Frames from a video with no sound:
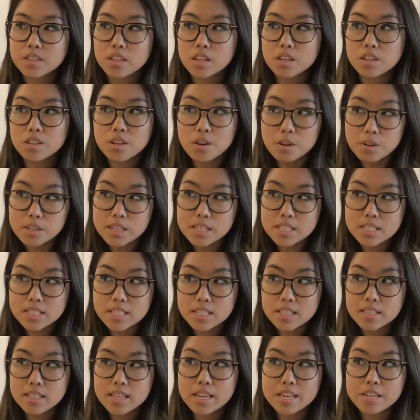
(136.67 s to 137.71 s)
Notice
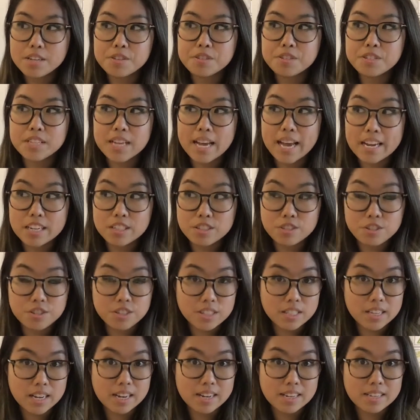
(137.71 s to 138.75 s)
they use
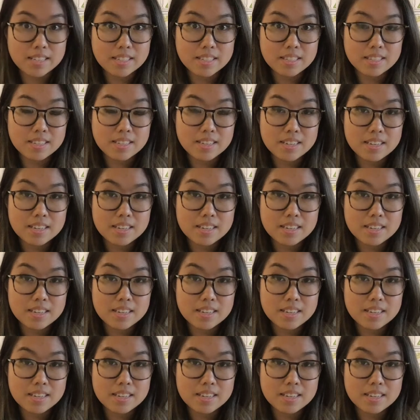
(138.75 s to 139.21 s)
exercise